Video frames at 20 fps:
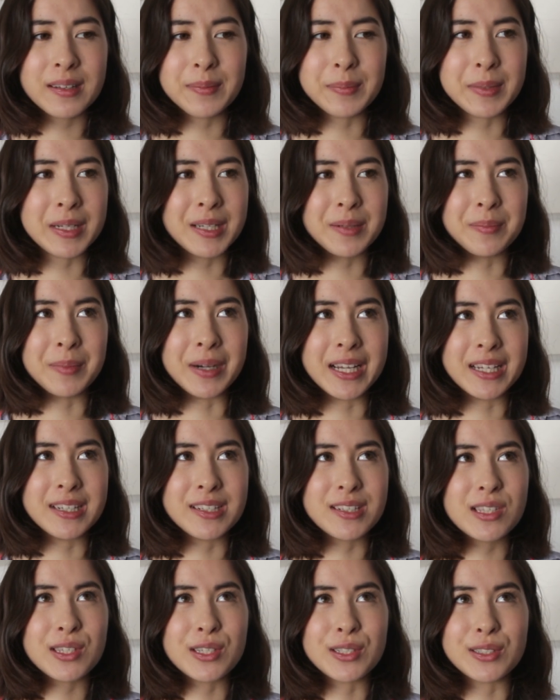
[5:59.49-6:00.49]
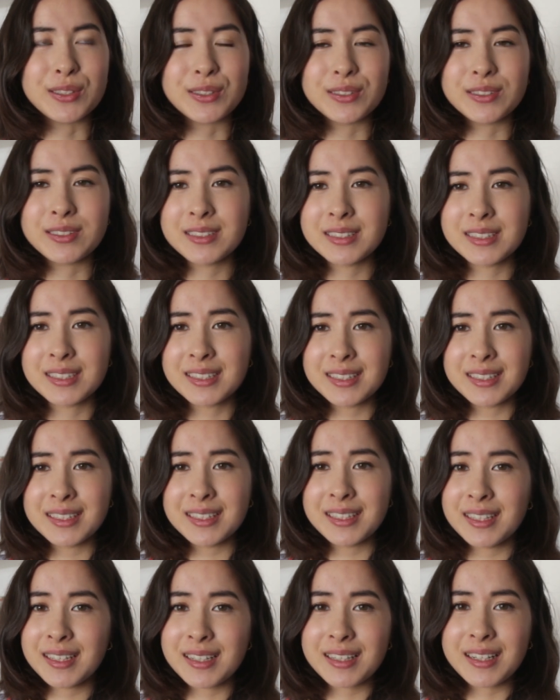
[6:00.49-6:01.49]
My mind is still
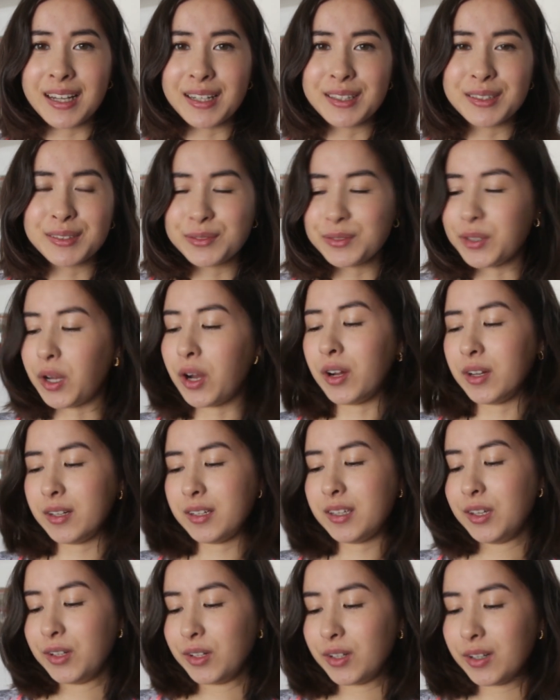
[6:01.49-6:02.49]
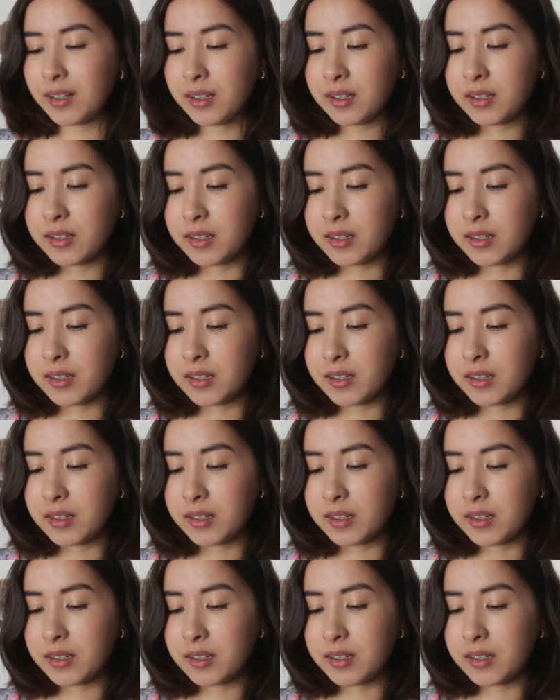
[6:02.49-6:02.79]
kind of not here.